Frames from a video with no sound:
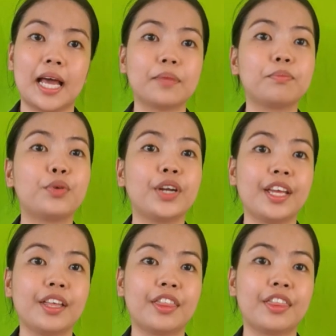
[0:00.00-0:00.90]
and
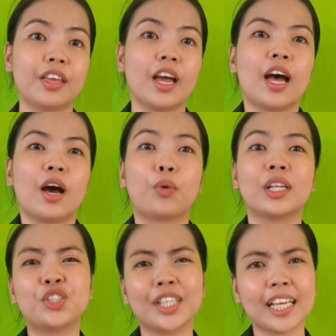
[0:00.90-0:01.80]
breathe,
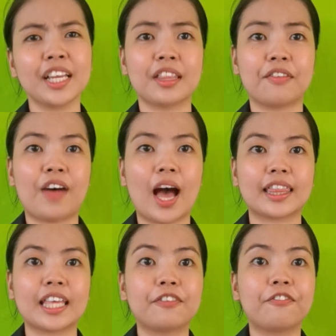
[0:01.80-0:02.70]
while drinking in the
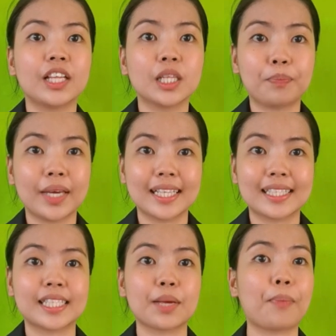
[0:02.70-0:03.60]
fact that
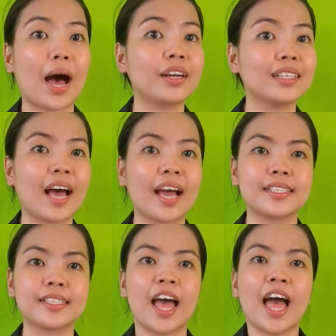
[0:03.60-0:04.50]
Philippines is a
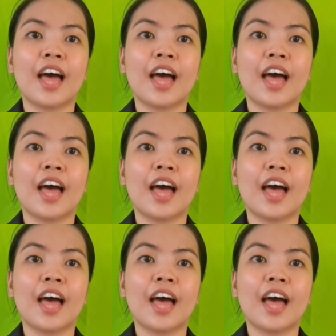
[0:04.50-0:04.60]
paradise